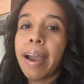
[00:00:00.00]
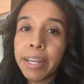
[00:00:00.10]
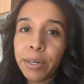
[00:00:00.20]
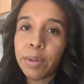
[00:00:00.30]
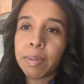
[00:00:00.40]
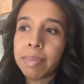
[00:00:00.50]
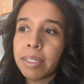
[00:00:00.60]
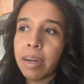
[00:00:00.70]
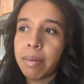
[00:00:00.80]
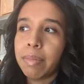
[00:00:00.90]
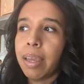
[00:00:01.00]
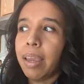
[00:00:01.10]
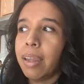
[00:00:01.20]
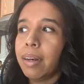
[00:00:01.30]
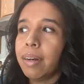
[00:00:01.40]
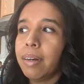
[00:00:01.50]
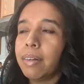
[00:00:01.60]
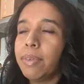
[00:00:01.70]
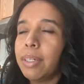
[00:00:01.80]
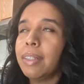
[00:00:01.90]
I know I'm dumb, and
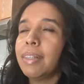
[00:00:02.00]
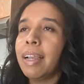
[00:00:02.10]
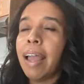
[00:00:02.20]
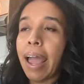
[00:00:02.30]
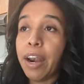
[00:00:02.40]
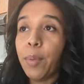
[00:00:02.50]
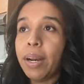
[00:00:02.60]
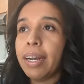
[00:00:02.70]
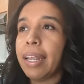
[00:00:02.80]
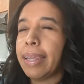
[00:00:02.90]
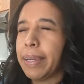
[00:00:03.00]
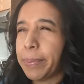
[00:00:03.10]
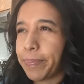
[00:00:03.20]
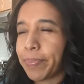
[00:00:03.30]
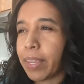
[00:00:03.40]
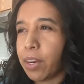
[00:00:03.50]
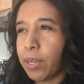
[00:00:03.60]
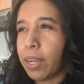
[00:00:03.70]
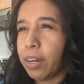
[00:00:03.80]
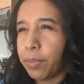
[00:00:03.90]
well, I don't want
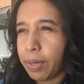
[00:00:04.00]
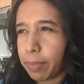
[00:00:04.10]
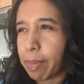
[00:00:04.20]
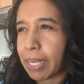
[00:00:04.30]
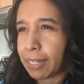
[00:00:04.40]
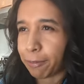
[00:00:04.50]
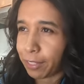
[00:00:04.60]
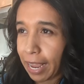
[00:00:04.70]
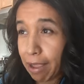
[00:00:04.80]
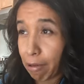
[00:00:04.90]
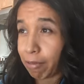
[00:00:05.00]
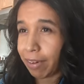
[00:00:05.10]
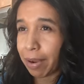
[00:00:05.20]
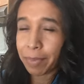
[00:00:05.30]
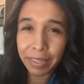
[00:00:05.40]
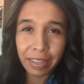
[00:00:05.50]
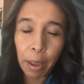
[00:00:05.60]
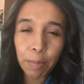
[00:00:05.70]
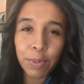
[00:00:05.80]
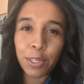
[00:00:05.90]
to put myself down.
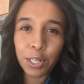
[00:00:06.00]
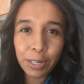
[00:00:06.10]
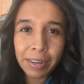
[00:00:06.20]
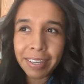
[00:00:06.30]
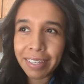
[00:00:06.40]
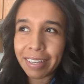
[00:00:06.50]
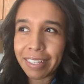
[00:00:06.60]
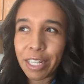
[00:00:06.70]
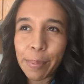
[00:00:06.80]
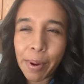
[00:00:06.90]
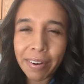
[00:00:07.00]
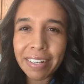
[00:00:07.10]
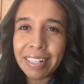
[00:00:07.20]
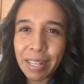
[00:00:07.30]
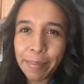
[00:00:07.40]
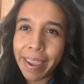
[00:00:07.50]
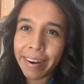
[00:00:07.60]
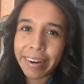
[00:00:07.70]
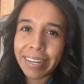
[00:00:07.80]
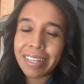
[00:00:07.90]
I'm certainly smart in some
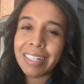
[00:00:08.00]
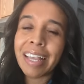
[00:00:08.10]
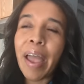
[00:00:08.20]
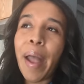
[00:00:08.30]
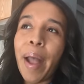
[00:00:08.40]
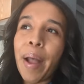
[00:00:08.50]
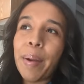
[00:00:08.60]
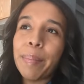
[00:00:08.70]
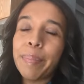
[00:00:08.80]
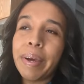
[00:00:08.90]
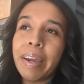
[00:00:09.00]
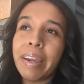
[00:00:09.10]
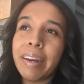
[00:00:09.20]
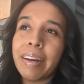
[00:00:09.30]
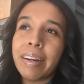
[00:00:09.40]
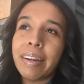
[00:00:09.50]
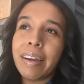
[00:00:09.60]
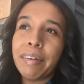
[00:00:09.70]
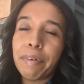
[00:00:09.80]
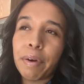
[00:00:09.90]
areas, but
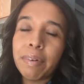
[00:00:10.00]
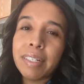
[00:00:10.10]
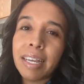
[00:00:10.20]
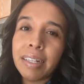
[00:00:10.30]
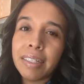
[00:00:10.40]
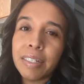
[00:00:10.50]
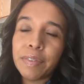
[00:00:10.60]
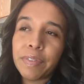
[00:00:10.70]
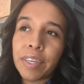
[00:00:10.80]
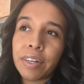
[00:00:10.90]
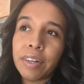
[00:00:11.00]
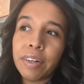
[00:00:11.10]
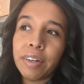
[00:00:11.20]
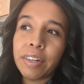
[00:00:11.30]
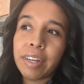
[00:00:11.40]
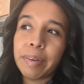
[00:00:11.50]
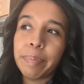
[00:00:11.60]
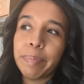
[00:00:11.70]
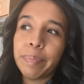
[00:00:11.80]
I've always had this fear, like